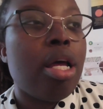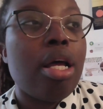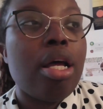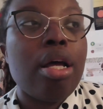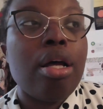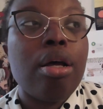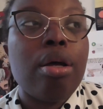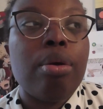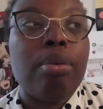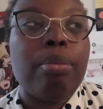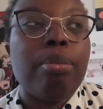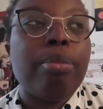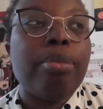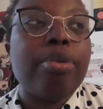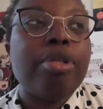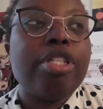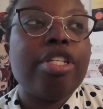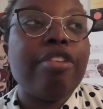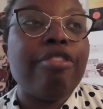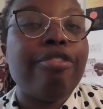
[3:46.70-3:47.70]
um,
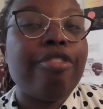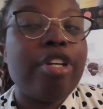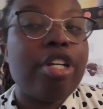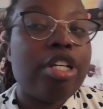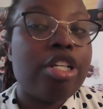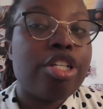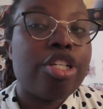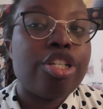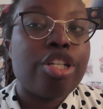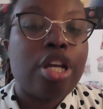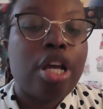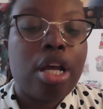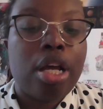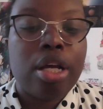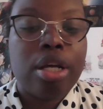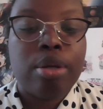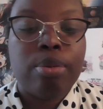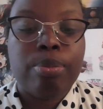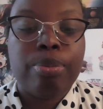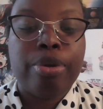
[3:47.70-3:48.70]
to finish
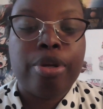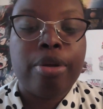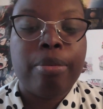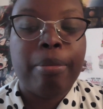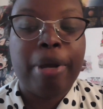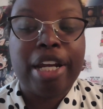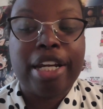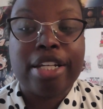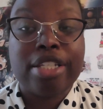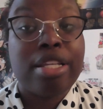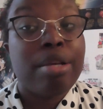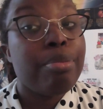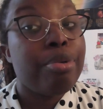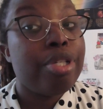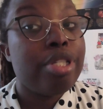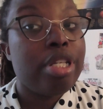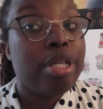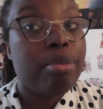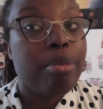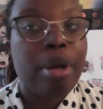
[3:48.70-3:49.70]
up my
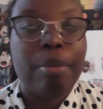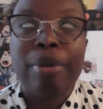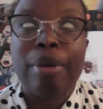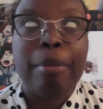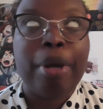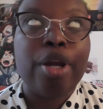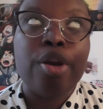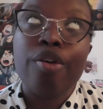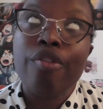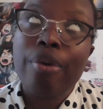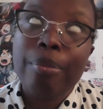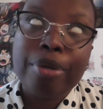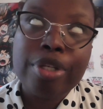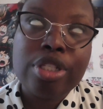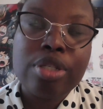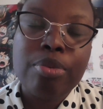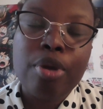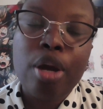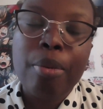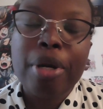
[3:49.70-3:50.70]
December T. I'm at my November
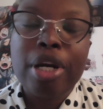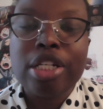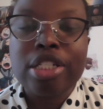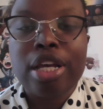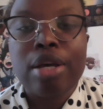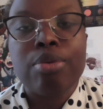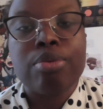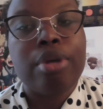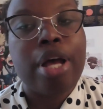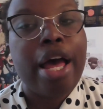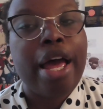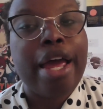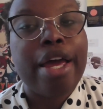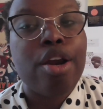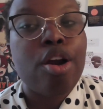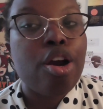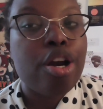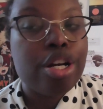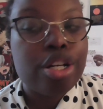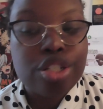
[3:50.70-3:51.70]
TBR because I, I
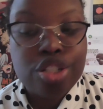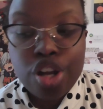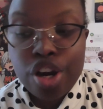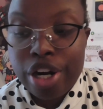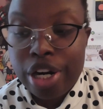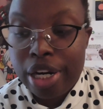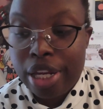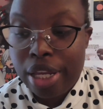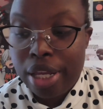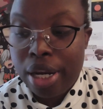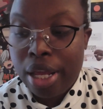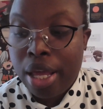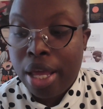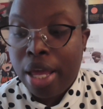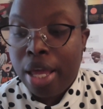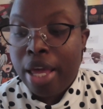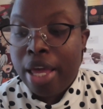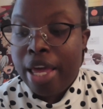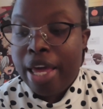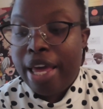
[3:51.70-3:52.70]
had already started it,
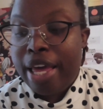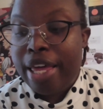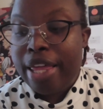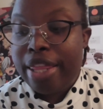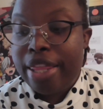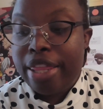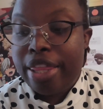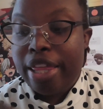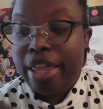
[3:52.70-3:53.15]
and